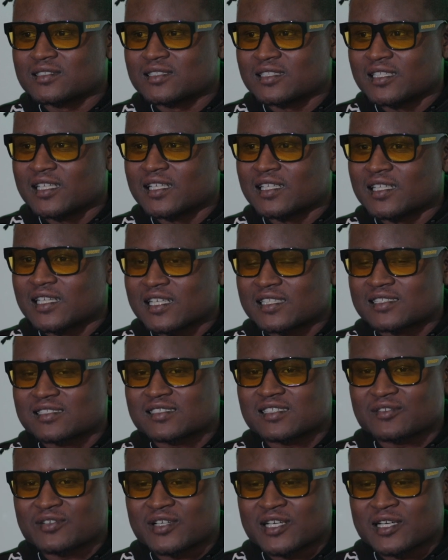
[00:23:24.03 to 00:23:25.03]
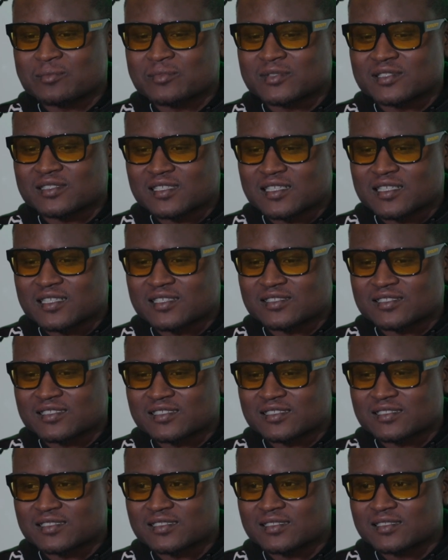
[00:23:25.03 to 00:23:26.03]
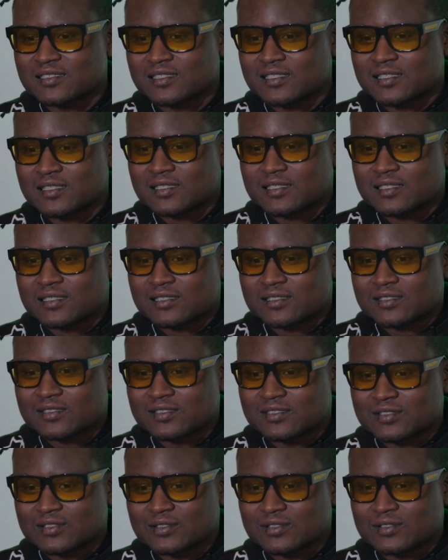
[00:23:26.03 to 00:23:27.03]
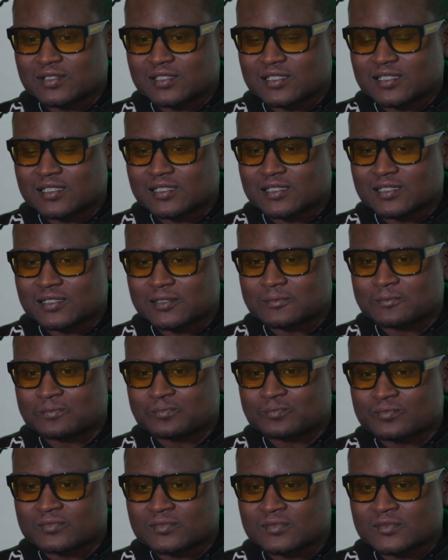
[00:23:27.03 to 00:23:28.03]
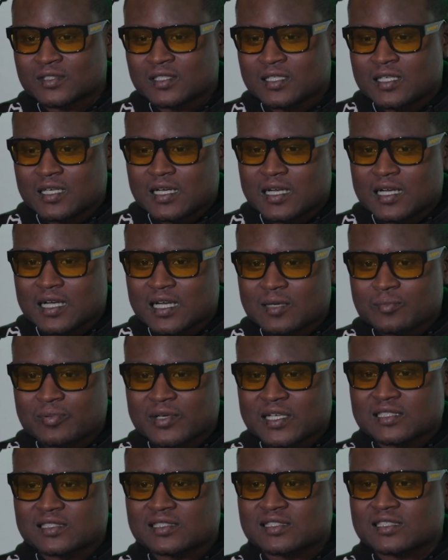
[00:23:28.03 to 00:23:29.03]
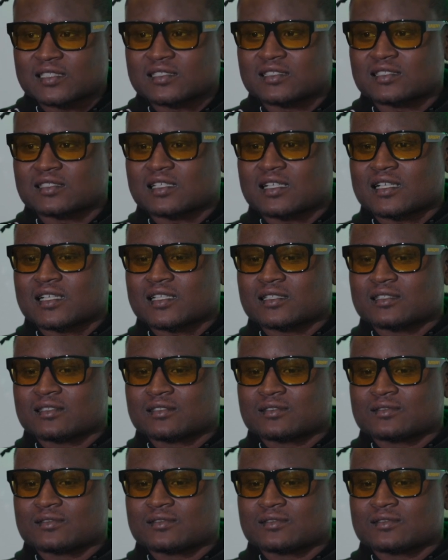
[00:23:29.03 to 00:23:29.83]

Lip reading: Yeah, a lot of stuff happens down here. So I'll probably say just like